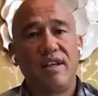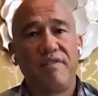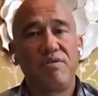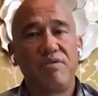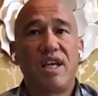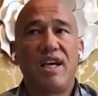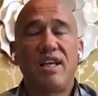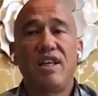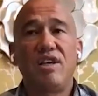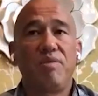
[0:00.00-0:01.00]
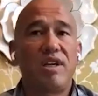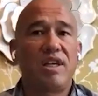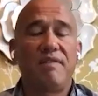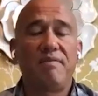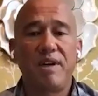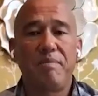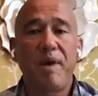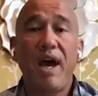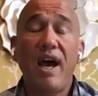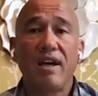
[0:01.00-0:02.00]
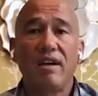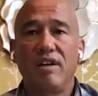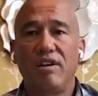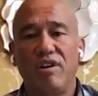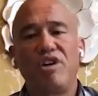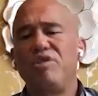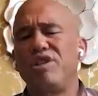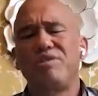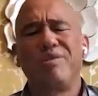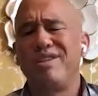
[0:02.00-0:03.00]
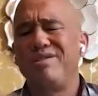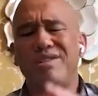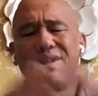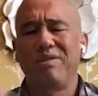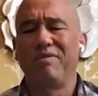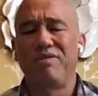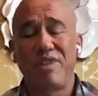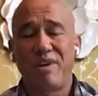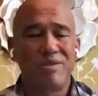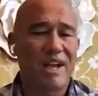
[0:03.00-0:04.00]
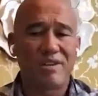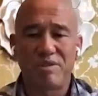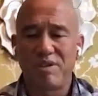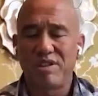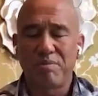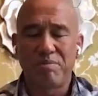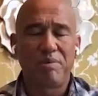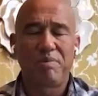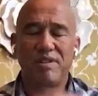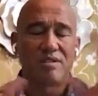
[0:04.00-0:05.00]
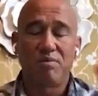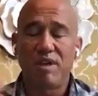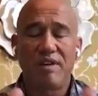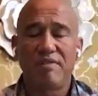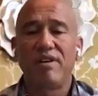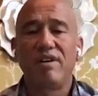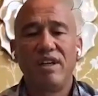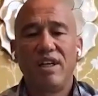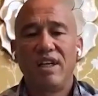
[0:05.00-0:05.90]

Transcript: if you say that you want to give money back, or you just want to do something for those altruistic purposes, whatever.